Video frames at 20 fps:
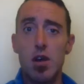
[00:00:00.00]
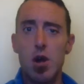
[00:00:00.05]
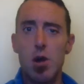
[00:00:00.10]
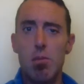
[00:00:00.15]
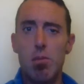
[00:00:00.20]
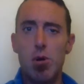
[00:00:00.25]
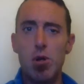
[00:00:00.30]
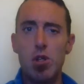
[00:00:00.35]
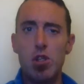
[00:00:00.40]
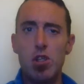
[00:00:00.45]

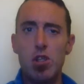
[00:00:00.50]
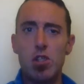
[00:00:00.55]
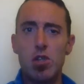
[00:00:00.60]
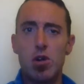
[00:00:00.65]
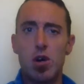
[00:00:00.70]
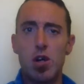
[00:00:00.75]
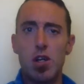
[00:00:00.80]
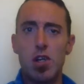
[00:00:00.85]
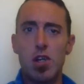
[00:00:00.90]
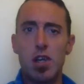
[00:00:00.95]
push this
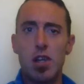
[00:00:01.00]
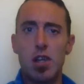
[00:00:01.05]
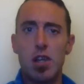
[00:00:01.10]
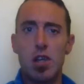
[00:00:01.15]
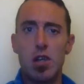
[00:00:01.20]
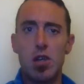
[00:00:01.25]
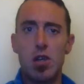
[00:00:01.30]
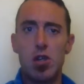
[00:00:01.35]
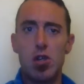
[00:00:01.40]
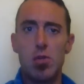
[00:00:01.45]
idea that
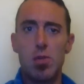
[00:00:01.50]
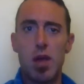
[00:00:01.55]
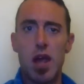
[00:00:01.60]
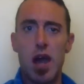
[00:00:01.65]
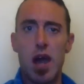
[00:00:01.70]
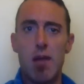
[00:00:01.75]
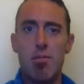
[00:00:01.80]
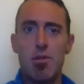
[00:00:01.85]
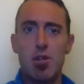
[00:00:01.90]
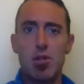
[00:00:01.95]
you should be
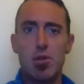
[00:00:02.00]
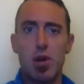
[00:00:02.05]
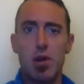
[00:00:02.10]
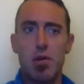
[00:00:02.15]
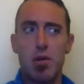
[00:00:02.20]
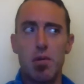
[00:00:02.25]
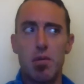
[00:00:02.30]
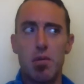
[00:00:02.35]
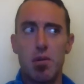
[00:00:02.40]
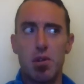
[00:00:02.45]

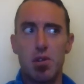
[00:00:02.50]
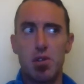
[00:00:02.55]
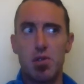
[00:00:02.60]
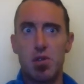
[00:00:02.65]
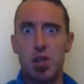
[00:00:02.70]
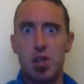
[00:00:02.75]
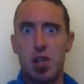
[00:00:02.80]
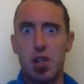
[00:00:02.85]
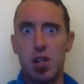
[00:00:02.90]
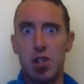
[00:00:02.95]
arbitrarily
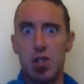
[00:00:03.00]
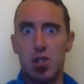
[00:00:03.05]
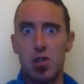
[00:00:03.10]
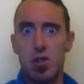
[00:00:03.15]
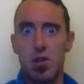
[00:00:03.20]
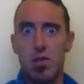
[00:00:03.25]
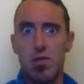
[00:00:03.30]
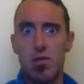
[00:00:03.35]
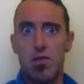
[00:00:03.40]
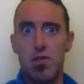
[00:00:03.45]
restricting a
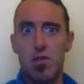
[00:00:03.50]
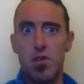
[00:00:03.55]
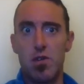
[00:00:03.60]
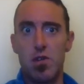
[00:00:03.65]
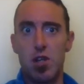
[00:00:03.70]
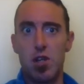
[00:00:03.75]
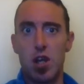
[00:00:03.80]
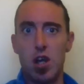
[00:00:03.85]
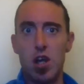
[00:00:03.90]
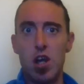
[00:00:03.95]
certain food.
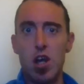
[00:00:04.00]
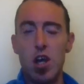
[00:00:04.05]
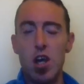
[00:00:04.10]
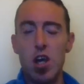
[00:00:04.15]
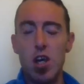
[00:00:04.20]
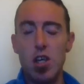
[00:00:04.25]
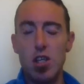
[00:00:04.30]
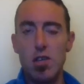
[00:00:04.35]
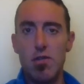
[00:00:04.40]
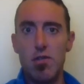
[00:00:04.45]
You know,
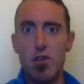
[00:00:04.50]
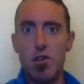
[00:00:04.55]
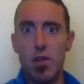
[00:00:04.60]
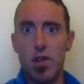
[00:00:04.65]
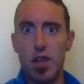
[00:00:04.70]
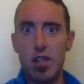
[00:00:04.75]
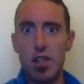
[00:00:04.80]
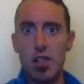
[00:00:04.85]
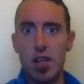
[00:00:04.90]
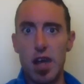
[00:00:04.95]
you've got
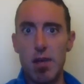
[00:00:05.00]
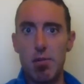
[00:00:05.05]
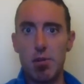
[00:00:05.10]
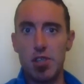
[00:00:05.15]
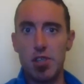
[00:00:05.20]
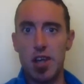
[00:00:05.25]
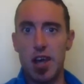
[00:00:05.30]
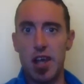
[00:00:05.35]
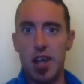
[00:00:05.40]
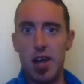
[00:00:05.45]
these labels
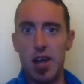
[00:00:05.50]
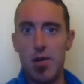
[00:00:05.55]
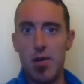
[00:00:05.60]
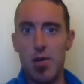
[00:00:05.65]
out there